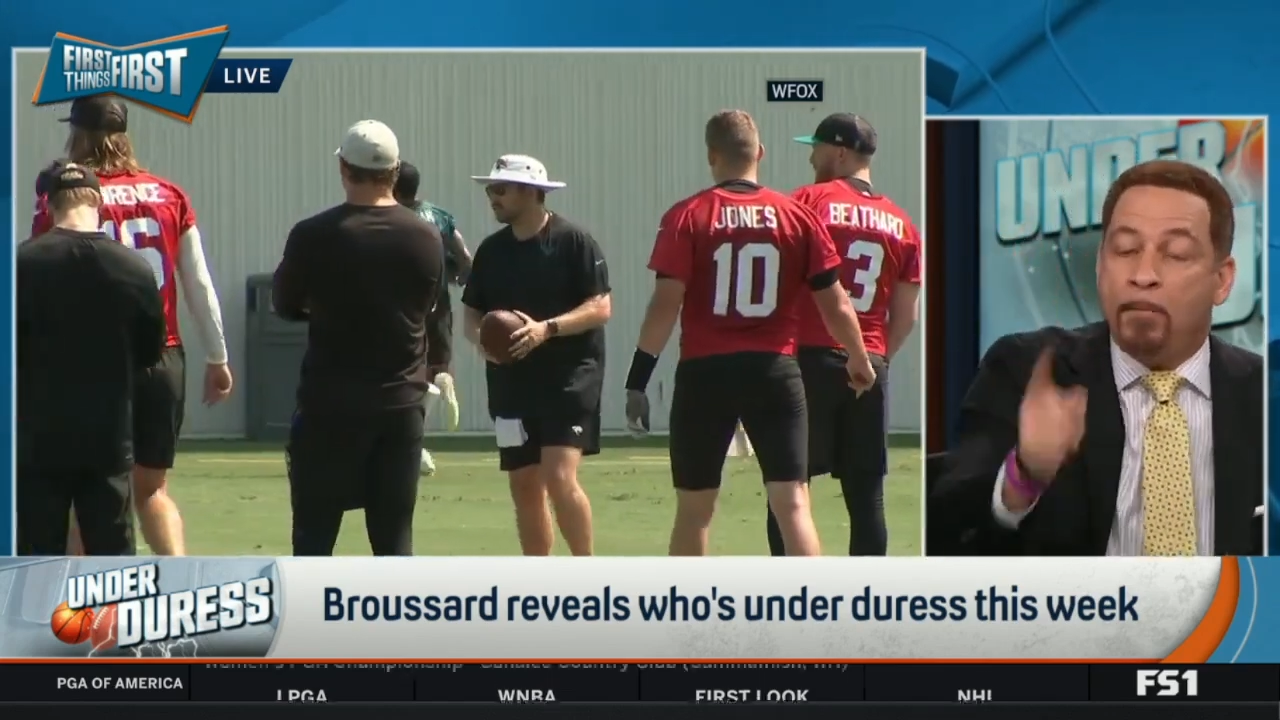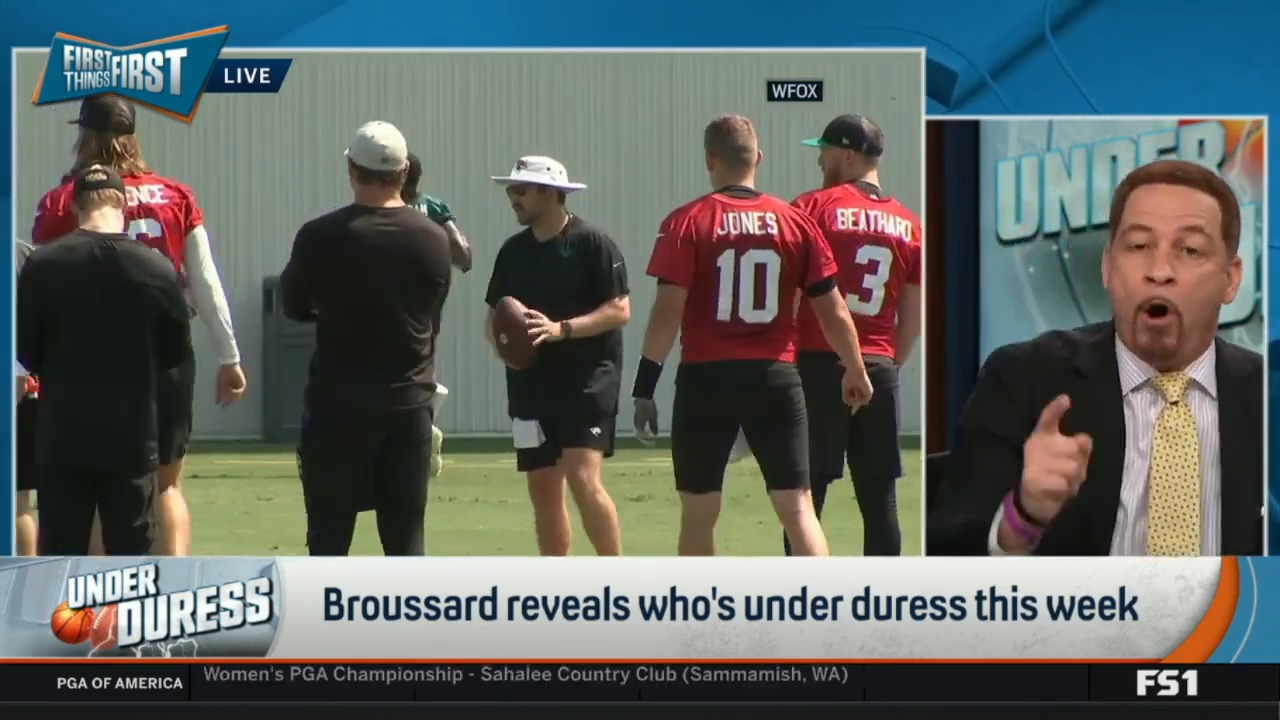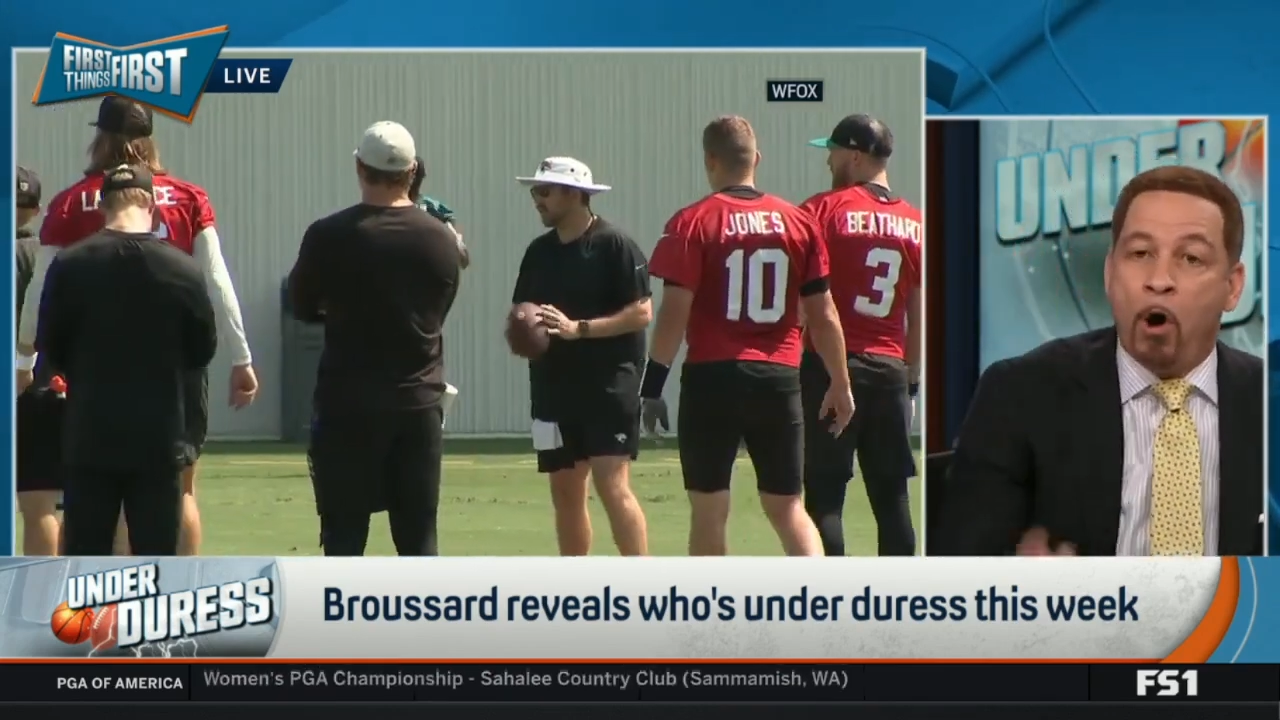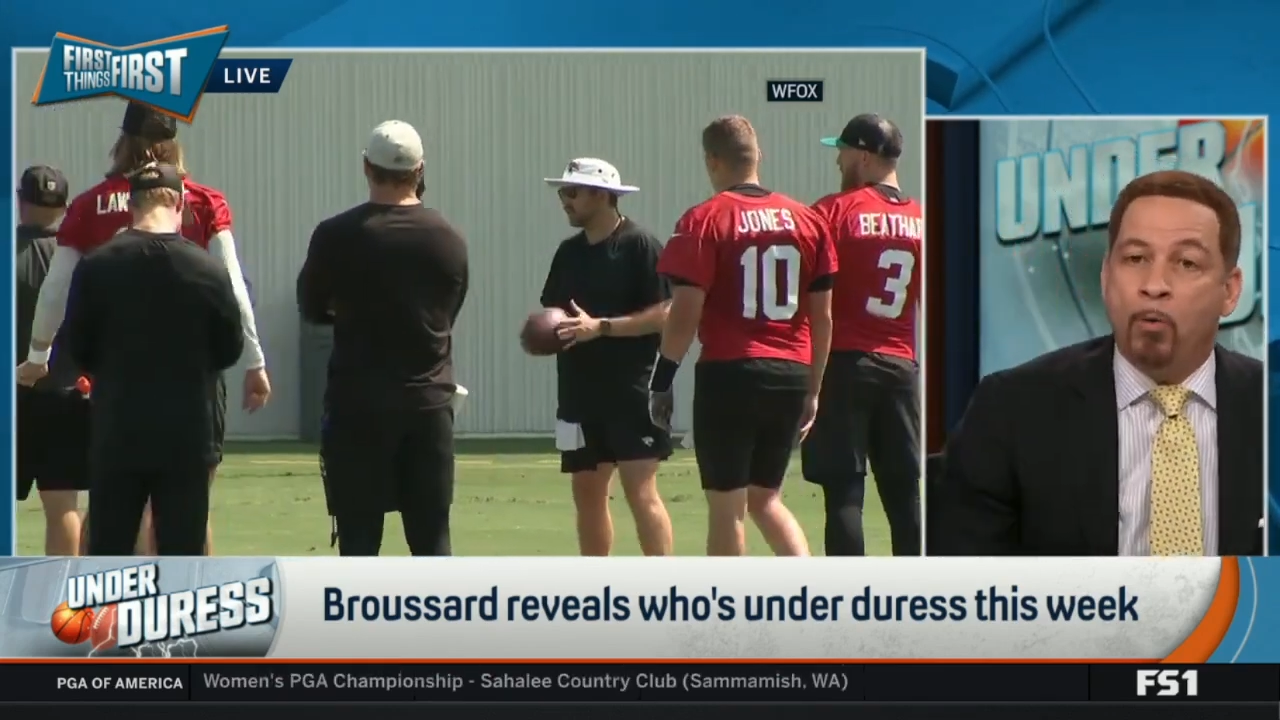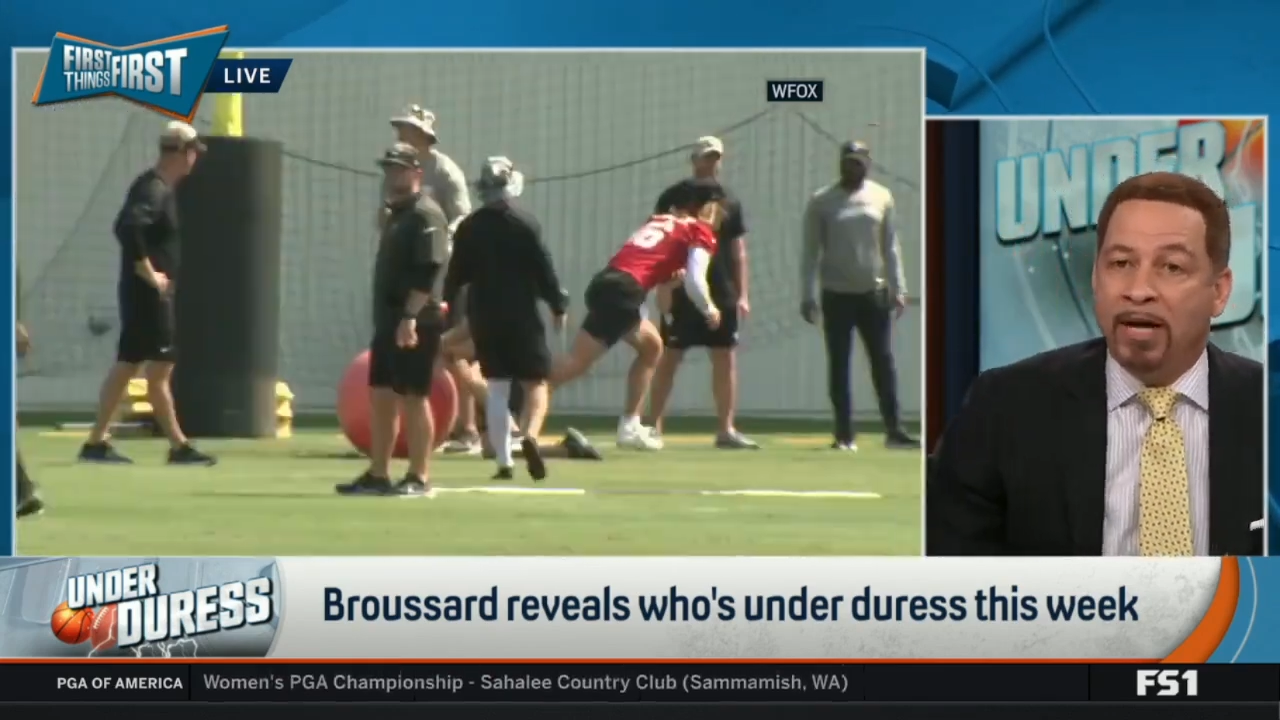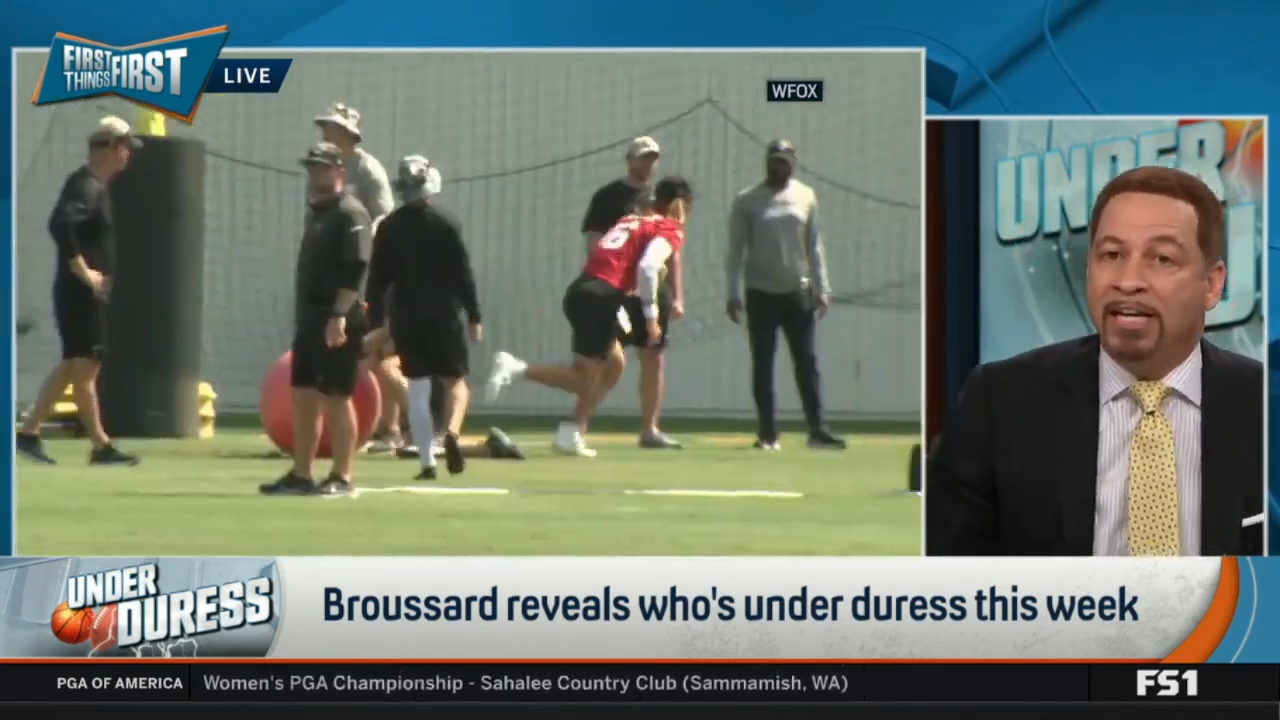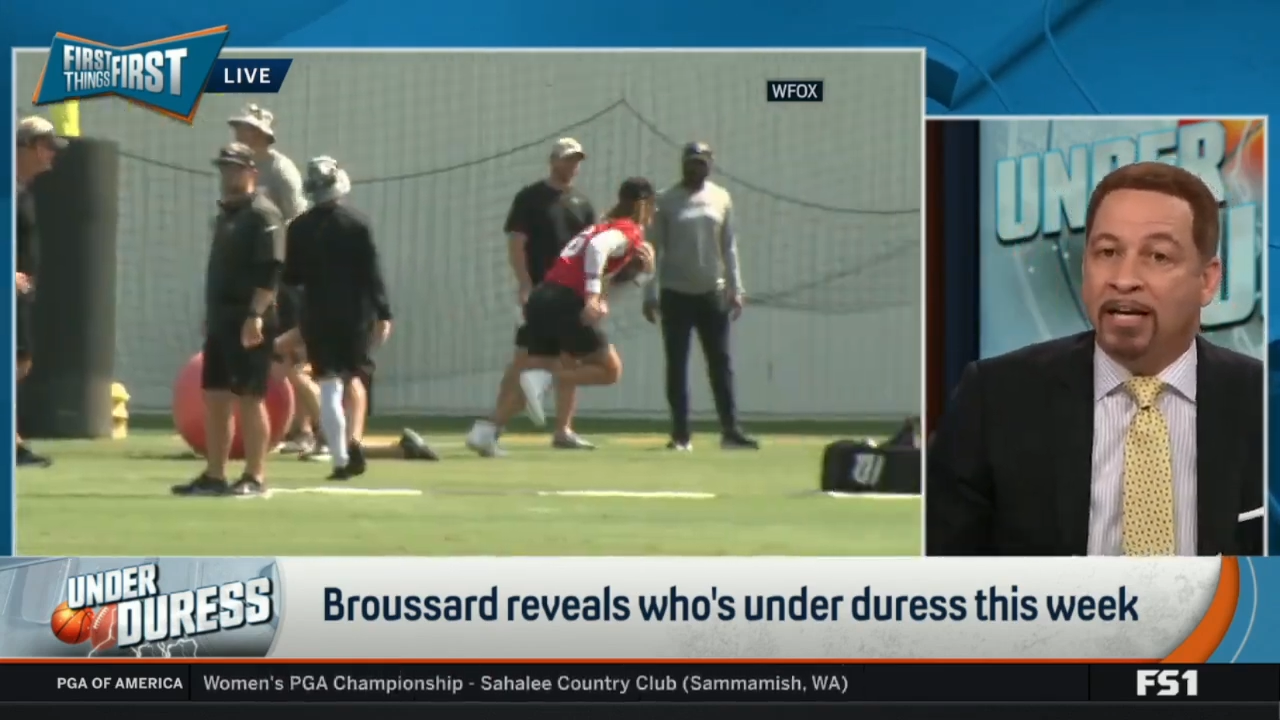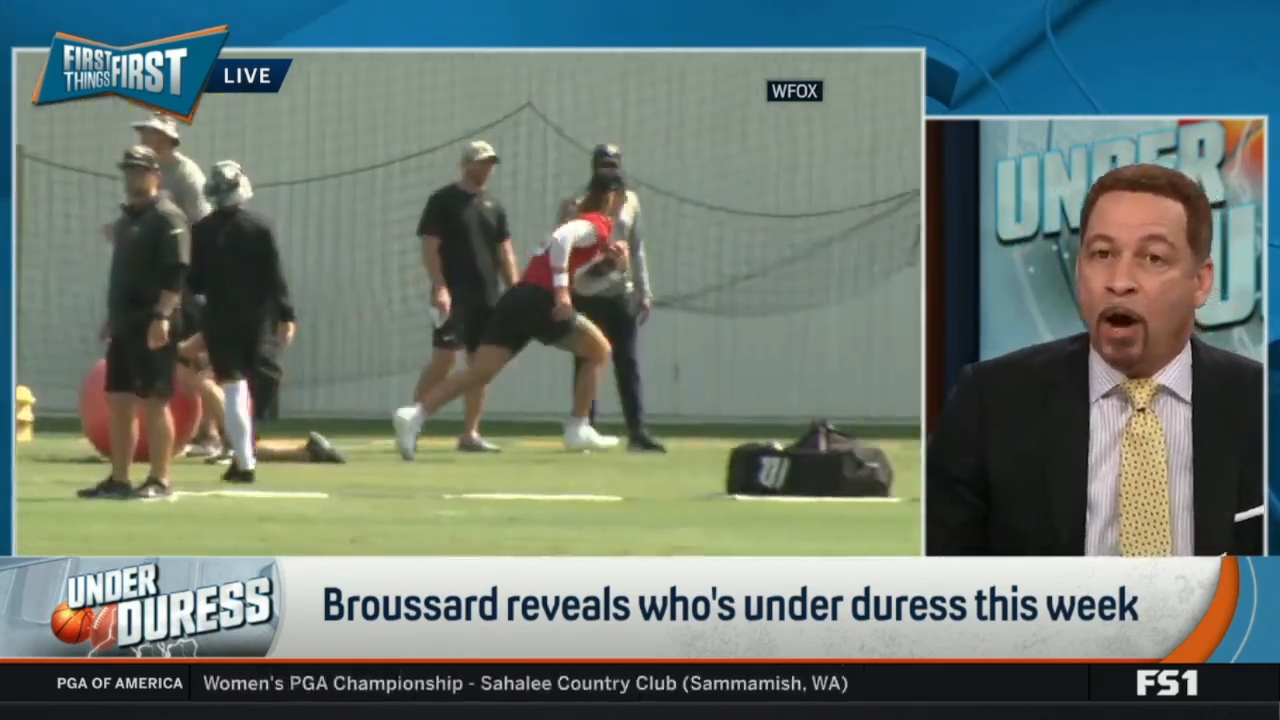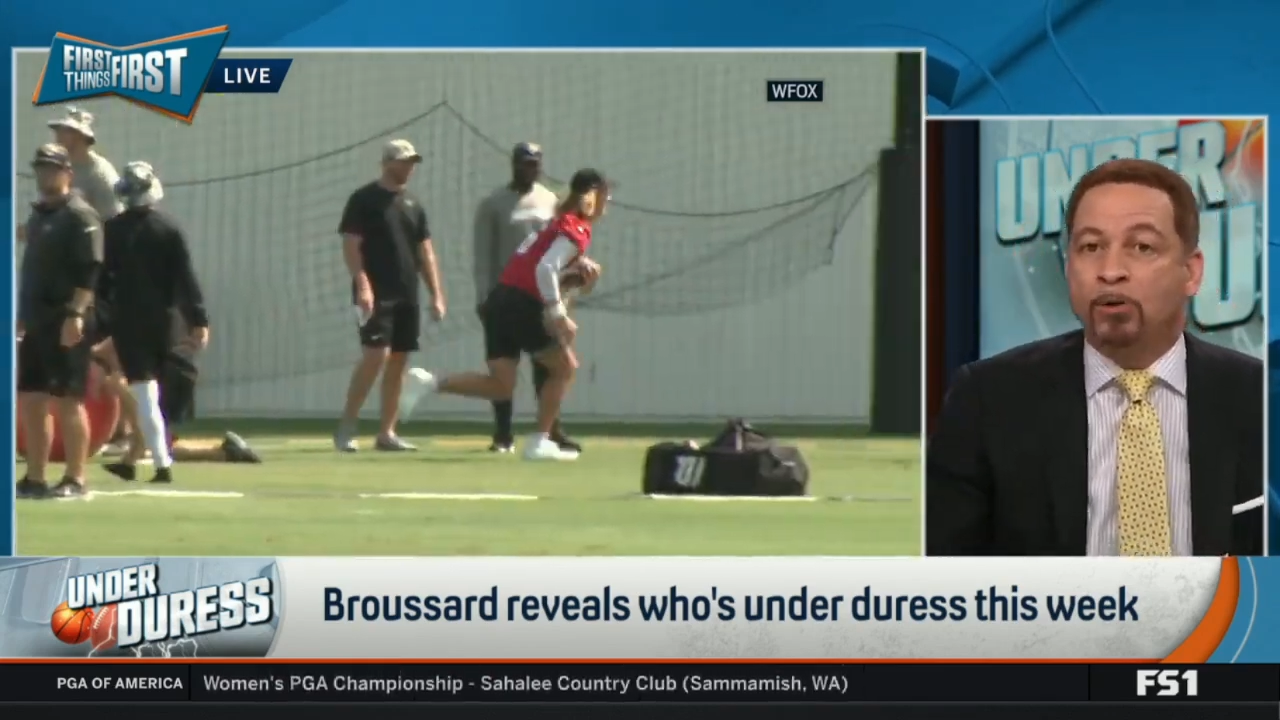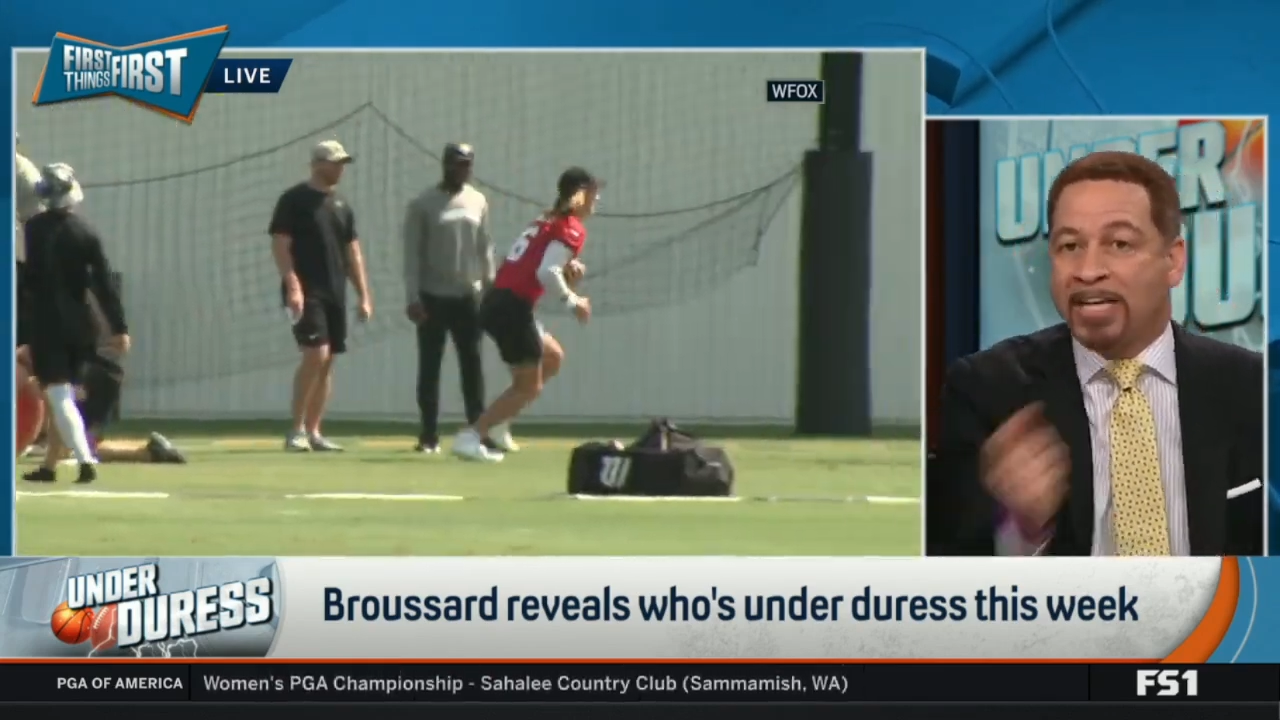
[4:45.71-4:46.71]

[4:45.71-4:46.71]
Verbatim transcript: Bowl winning coach,